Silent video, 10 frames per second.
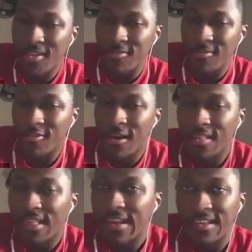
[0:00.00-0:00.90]
a
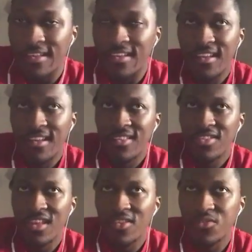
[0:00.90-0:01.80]
lot of
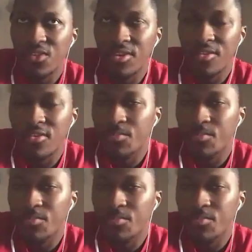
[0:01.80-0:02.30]
things for you to do.